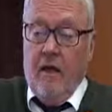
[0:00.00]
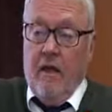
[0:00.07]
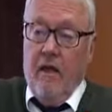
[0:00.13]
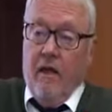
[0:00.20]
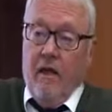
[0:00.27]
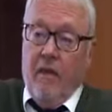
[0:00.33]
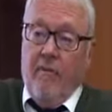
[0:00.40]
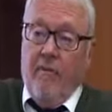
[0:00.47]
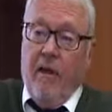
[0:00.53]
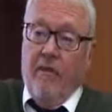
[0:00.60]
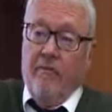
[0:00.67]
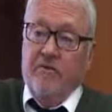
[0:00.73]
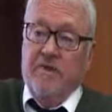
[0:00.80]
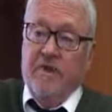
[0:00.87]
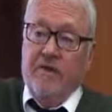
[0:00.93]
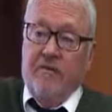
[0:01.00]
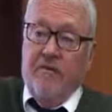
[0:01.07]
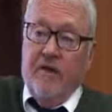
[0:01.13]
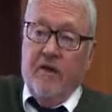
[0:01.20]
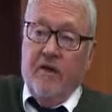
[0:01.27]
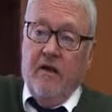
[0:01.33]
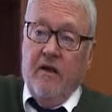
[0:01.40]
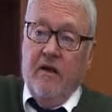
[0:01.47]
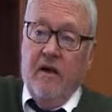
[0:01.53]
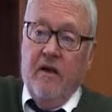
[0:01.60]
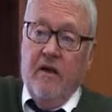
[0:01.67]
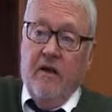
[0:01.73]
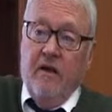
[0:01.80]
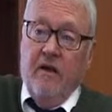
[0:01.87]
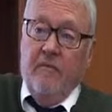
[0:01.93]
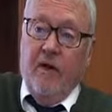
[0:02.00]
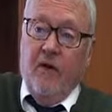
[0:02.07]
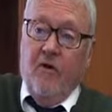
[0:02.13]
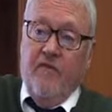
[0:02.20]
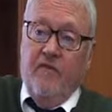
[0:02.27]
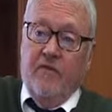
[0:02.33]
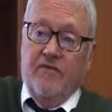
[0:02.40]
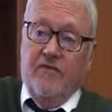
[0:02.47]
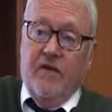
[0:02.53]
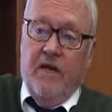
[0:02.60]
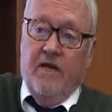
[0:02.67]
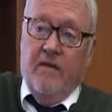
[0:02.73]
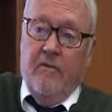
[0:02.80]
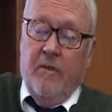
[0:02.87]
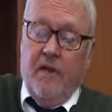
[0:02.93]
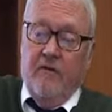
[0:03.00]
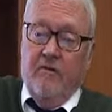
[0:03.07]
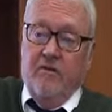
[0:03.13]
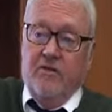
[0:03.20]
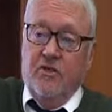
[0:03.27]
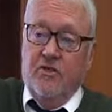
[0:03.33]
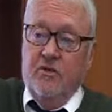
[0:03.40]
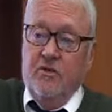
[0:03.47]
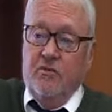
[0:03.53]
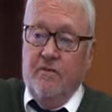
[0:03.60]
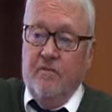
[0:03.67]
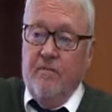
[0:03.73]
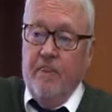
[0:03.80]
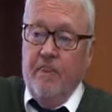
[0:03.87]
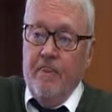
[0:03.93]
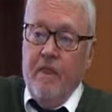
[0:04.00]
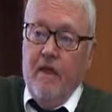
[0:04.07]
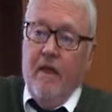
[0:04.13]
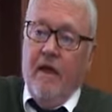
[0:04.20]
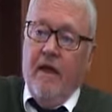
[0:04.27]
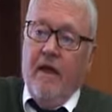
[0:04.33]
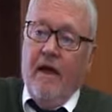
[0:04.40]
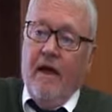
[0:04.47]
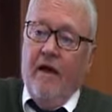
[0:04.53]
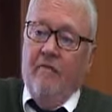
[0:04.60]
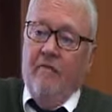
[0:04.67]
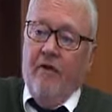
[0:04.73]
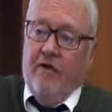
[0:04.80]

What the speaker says: Patra was sitting there in my office at the Bayer Institute, and we